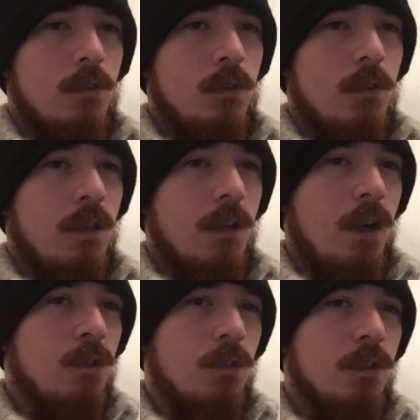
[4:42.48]

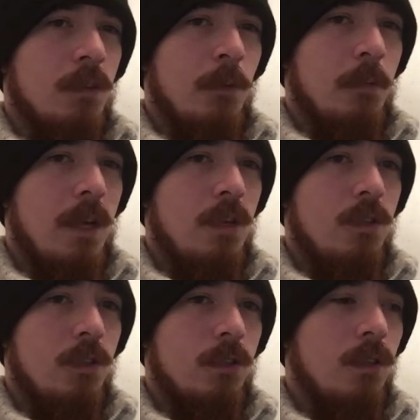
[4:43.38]
100 and some odd
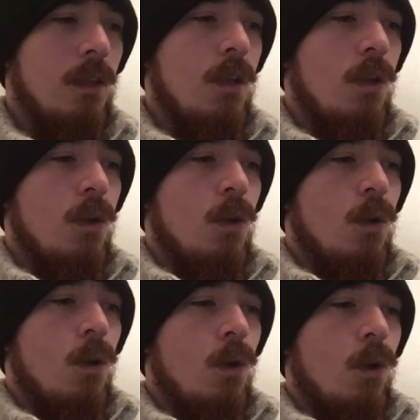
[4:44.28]
pages,
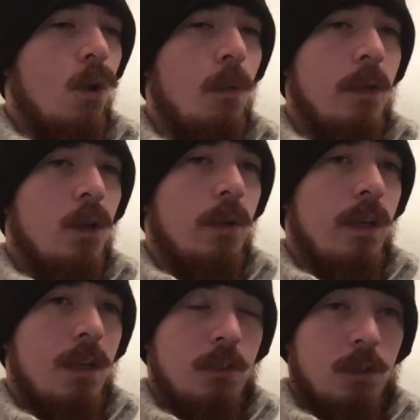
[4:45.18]
who
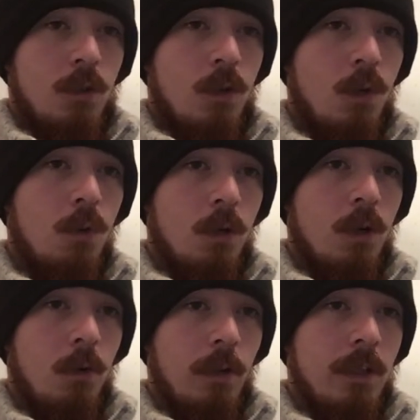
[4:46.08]
Myuri is, who
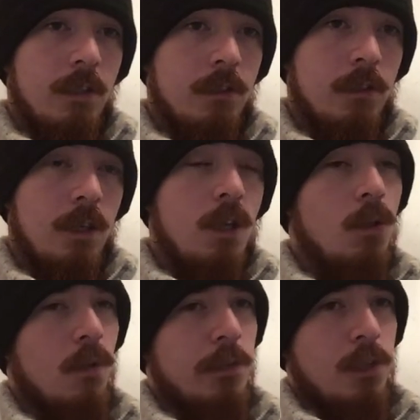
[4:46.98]
Cole is.
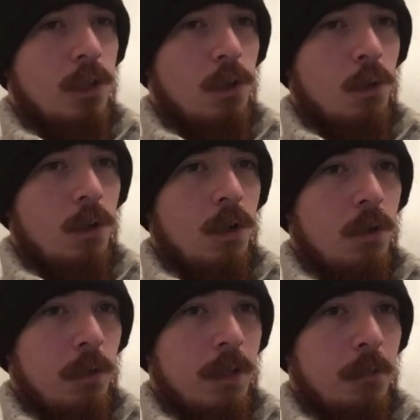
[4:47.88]
You obviously know who
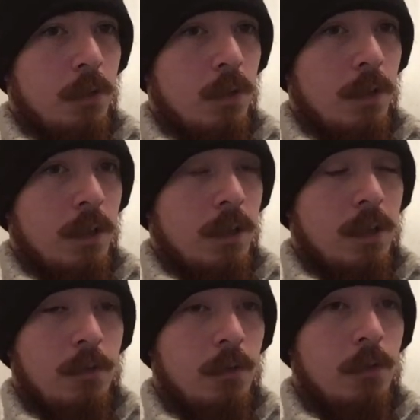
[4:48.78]
Cole and Myuri are
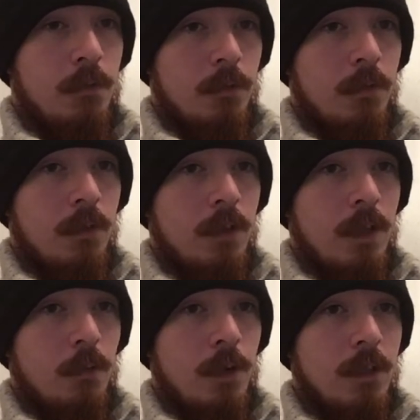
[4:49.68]
if you've
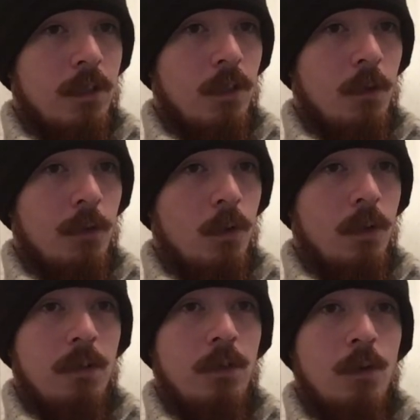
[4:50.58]
like read the novel.
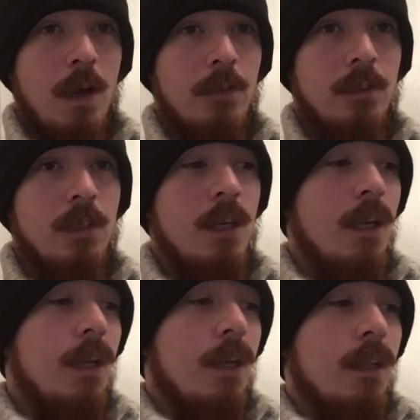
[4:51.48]
If you haven't,
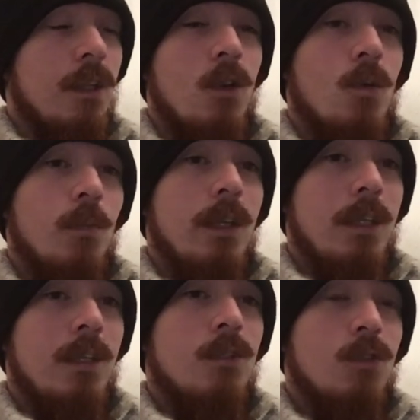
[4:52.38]
then go and read
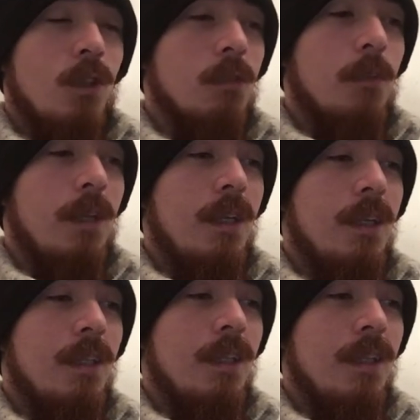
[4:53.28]
it. Trust me,
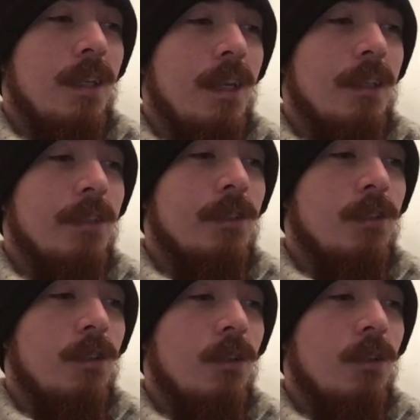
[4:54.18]
it's